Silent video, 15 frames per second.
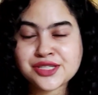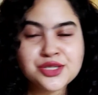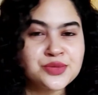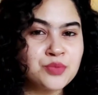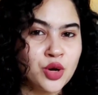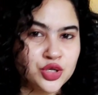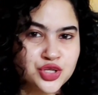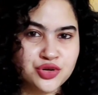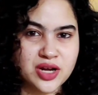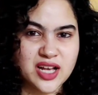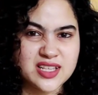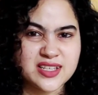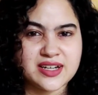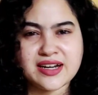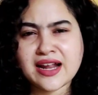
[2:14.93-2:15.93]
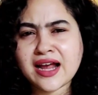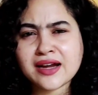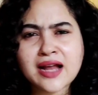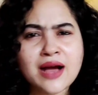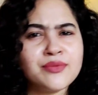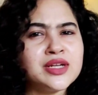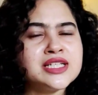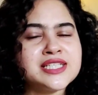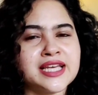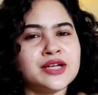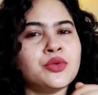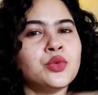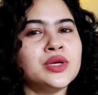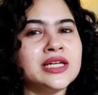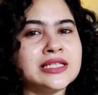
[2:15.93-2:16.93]
is moisturizer, and I will take
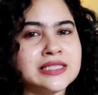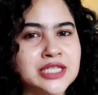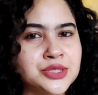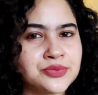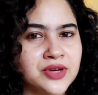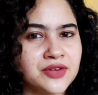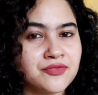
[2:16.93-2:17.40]
only this one